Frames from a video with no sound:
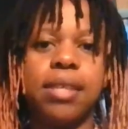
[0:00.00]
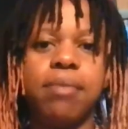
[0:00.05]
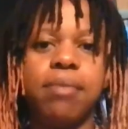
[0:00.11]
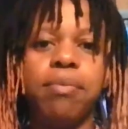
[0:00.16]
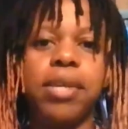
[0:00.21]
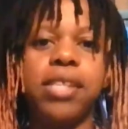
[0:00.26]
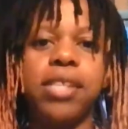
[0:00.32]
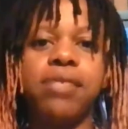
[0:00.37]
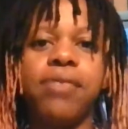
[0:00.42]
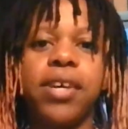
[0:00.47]

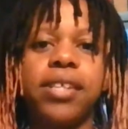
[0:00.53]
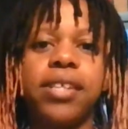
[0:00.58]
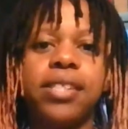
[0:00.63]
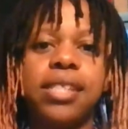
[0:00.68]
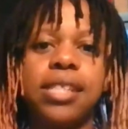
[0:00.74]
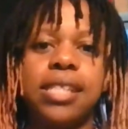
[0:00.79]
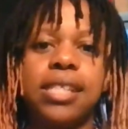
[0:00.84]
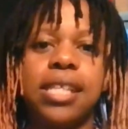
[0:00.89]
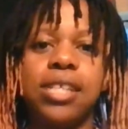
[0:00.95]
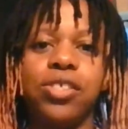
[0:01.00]
But as far as
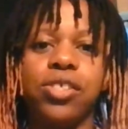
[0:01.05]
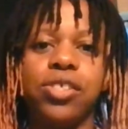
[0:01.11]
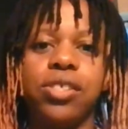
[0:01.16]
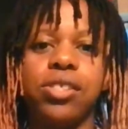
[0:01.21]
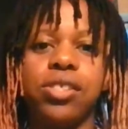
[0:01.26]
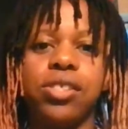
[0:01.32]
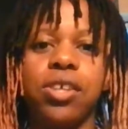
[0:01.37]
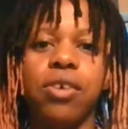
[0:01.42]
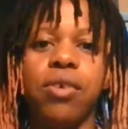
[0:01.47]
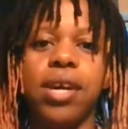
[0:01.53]

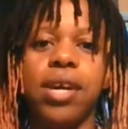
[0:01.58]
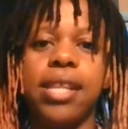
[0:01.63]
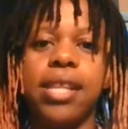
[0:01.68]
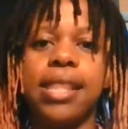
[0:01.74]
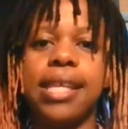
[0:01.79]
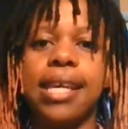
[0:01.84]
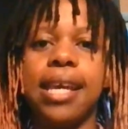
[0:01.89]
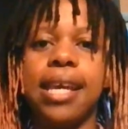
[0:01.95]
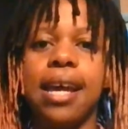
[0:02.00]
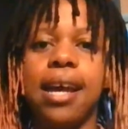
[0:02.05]
intentions go, I
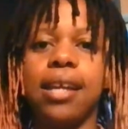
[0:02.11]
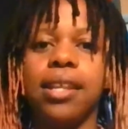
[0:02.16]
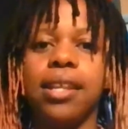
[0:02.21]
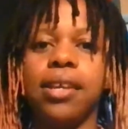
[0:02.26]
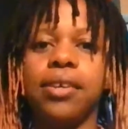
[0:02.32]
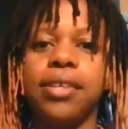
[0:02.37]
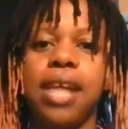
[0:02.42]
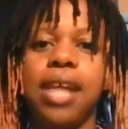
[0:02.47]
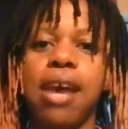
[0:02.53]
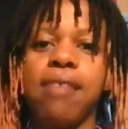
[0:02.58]
think I
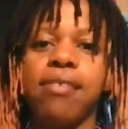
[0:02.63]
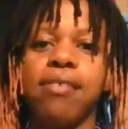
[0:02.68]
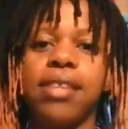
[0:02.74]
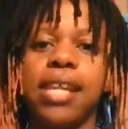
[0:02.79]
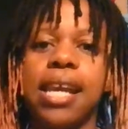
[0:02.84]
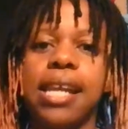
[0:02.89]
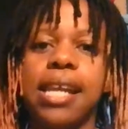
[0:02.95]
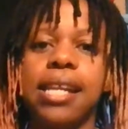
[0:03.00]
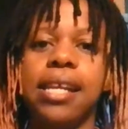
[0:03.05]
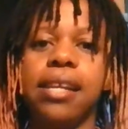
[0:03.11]
learned everything
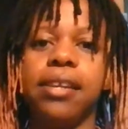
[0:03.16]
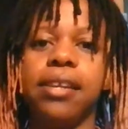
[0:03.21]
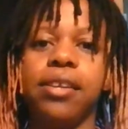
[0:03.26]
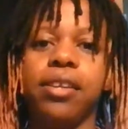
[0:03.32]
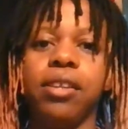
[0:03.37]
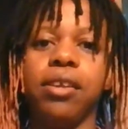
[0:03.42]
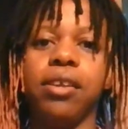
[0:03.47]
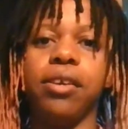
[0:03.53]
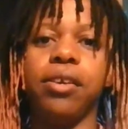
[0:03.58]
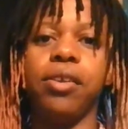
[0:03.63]
I needed to
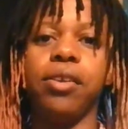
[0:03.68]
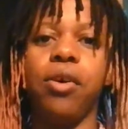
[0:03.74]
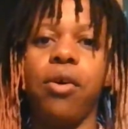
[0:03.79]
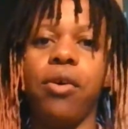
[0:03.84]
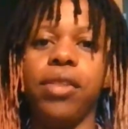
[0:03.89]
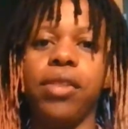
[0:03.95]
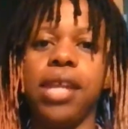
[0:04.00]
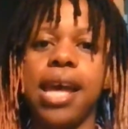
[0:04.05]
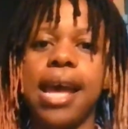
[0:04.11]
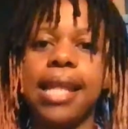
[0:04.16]
learn
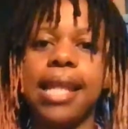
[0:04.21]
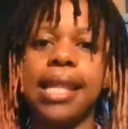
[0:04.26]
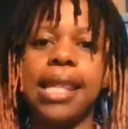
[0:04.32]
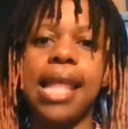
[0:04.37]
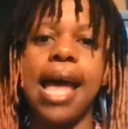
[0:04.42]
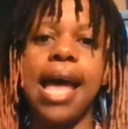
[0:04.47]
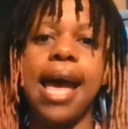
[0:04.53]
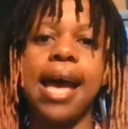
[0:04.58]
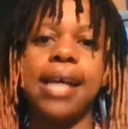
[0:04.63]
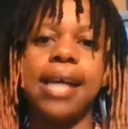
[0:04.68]
on that
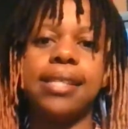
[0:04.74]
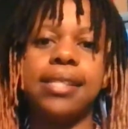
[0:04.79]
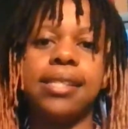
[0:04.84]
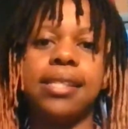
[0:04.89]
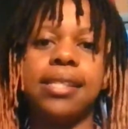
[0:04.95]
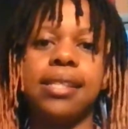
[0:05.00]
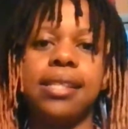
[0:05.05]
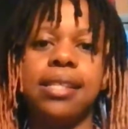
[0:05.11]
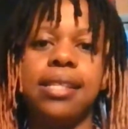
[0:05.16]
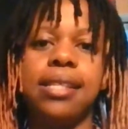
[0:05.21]
last
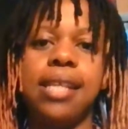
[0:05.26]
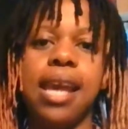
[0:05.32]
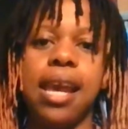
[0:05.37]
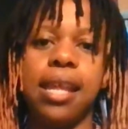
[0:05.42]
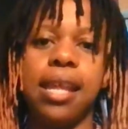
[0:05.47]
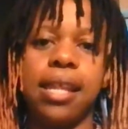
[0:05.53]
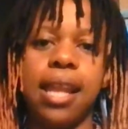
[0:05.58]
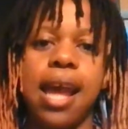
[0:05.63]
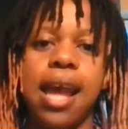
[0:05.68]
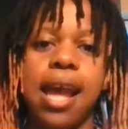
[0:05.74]
day
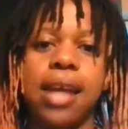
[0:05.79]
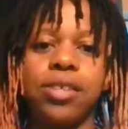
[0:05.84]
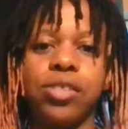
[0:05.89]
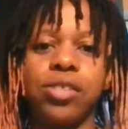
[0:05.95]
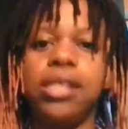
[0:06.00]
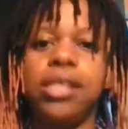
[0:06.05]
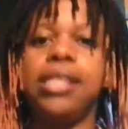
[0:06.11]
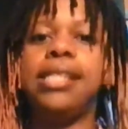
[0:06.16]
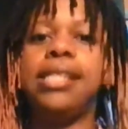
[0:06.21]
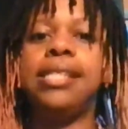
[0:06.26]
that I
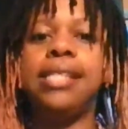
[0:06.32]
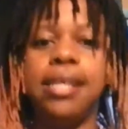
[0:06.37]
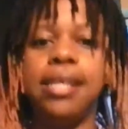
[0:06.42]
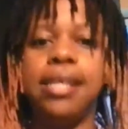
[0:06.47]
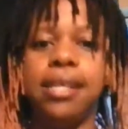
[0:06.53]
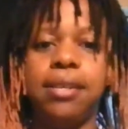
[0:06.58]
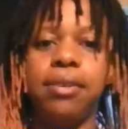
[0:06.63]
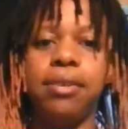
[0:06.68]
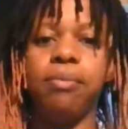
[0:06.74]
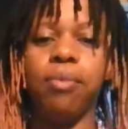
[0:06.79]
actually
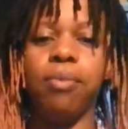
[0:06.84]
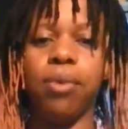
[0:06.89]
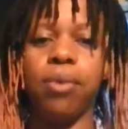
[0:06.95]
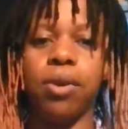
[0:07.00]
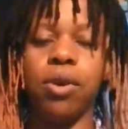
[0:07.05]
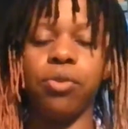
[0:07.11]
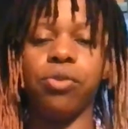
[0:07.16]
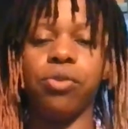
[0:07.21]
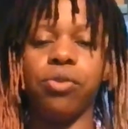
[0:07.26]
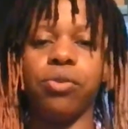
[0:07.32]
did
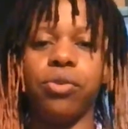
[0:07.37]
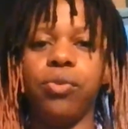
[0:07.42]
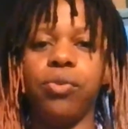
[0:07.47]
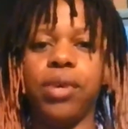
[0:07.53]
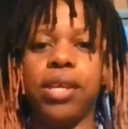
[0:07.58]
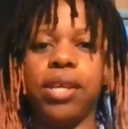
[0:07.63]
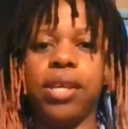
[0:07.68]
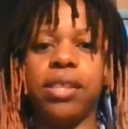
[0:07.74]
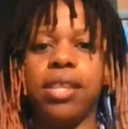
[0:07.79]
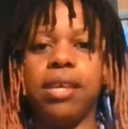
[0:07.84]
go through with